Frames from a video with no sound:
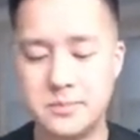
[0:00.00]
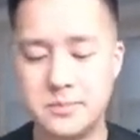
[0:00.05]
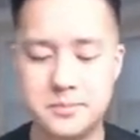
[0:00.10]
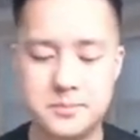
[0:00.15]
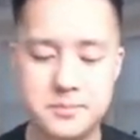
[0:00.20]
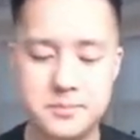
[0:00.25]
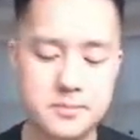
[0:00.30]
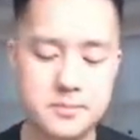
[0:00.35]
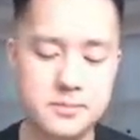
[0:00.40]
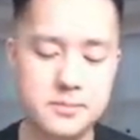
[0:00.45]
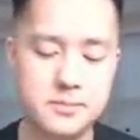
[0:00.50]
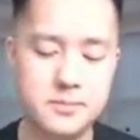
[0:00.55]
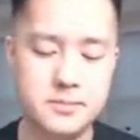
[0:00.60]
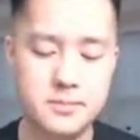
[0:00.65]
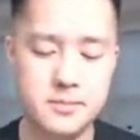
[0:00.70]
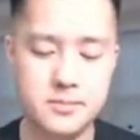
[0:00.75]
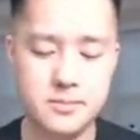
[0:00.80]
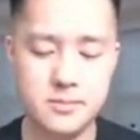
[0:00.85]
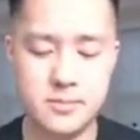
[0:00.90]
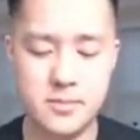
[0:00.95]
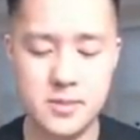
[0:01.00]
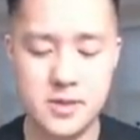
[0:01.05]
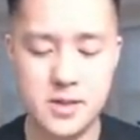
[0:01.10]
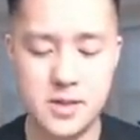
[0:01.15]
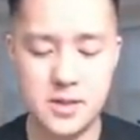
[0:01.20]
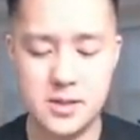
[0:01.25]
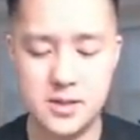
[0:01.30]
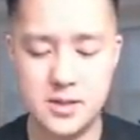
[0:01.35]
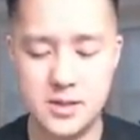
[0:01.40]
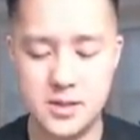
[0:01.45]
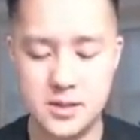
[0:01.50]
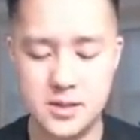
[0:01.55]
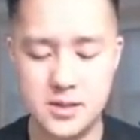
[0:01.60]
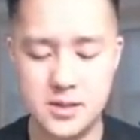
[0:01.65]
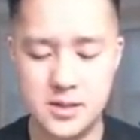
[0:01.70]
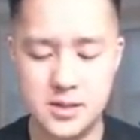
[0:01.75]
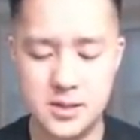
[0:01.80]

(silence)